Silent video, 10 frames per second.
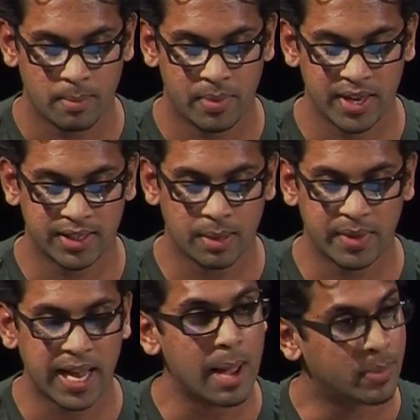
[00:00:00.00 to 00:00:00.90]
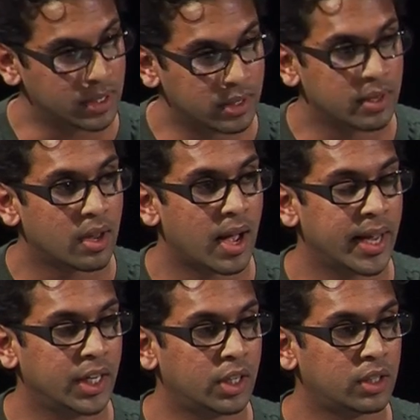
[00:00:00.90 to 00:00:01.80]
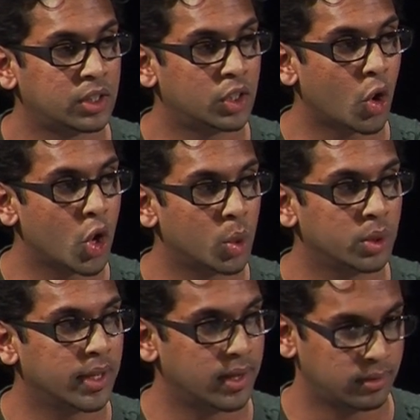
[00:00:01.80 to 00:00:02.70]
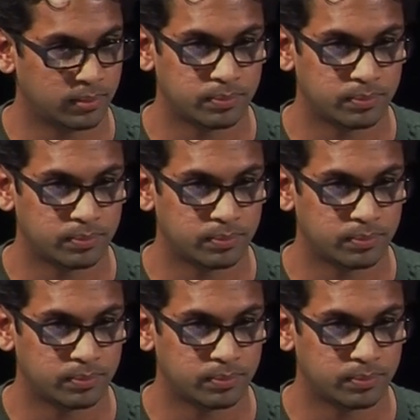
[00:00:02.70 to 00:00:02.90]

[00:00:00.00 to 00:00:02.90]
But then something happened. I got older.